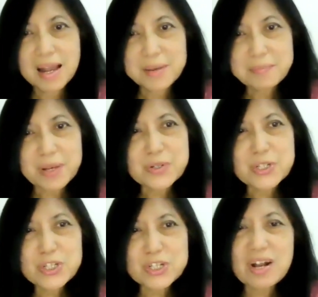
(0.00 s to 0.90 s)
I'm
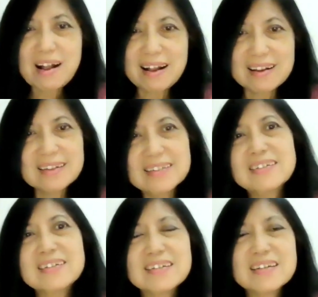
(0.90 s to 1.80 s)
Patricia
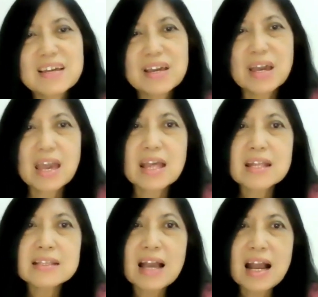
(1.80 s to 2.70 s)
Ang,
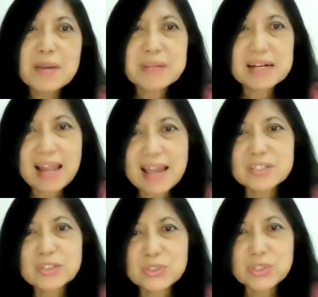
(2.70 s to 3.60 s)
and I'm
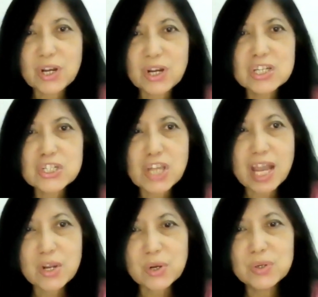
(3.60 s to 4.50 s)
glad to join
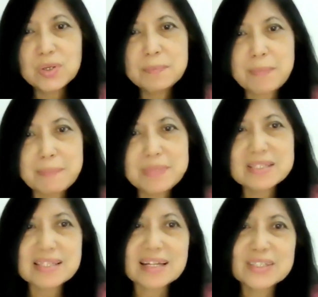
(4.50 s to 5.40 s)
Shiloh
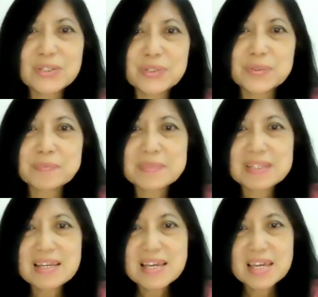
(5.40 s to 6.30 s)
Bible Study Group,
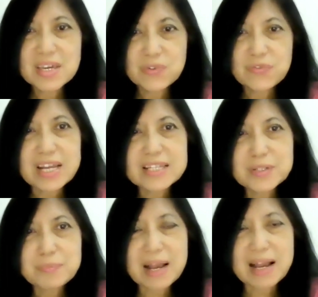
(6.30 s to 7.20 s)

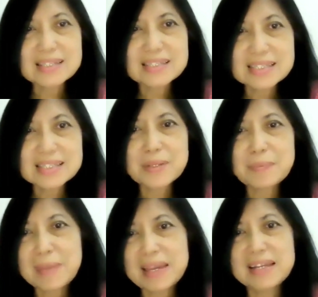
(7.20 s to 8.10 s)
invited by
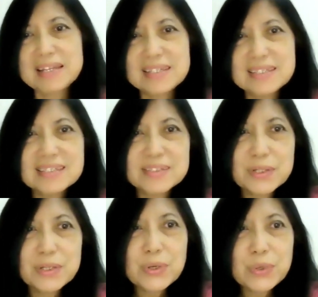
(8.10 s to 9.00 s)
Sister Mei-Li,
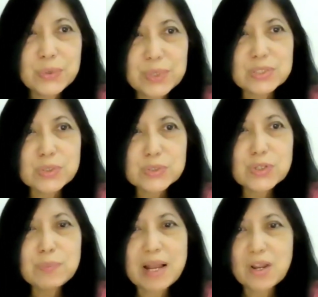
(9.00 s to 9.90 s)
who is
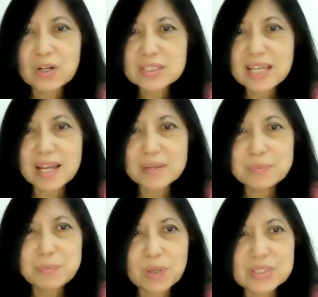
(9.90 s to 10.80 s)
also my
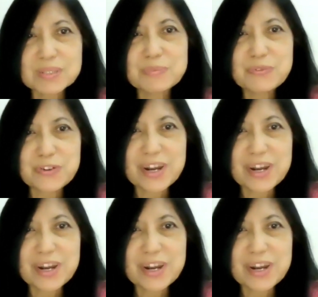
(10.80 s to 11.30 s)
longtime bosom